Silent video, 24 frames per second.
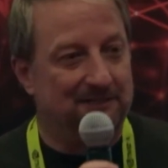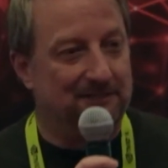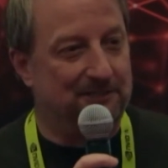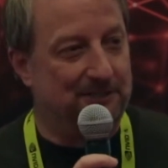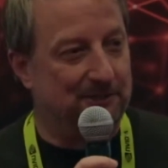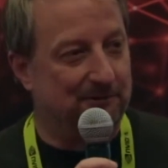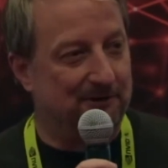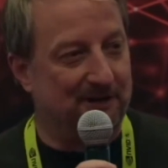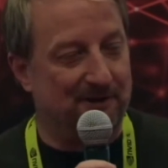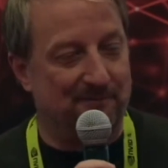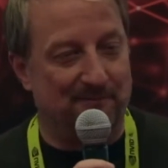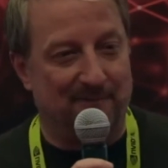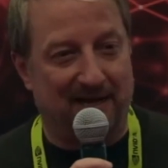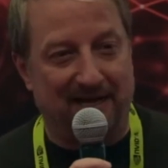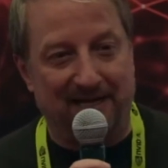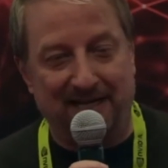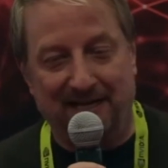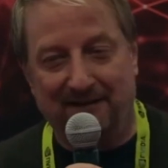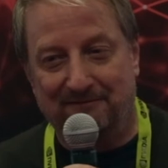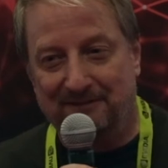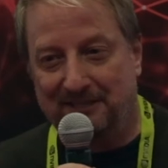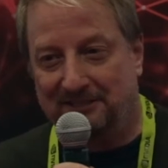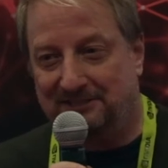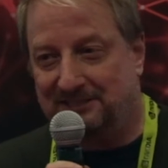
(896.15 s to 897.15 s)
doing
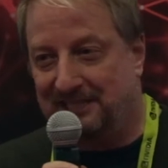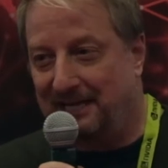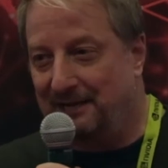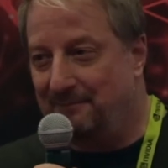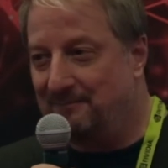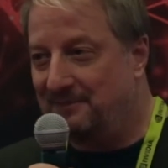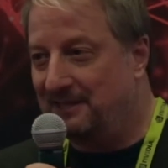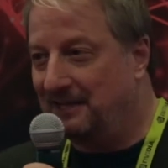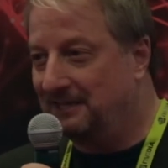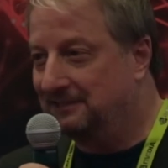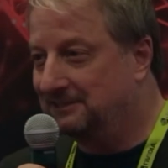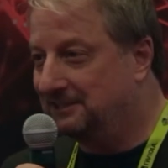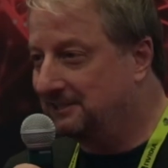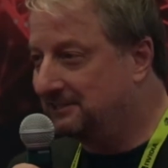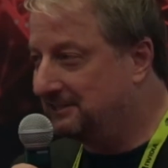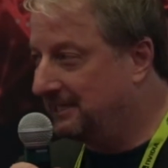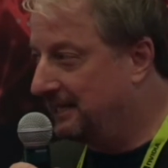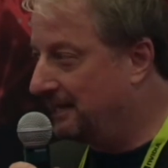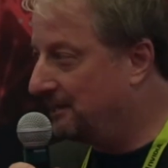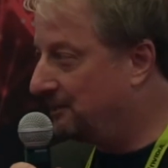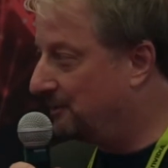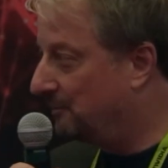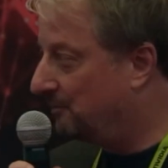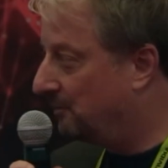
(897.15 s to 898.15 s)
many of the same things as
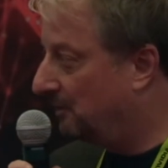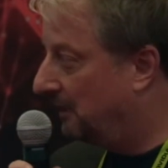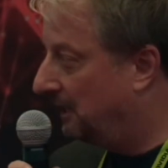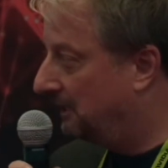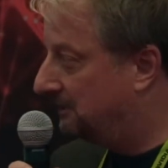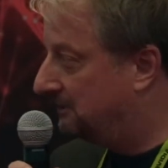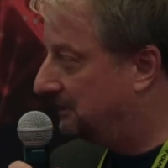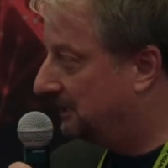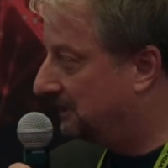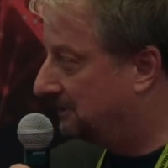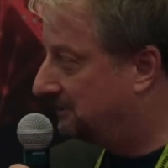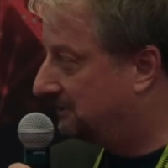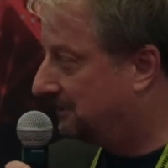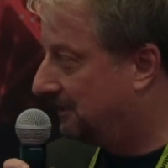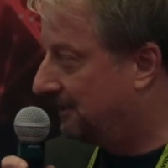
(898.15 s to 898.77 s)
the other projects.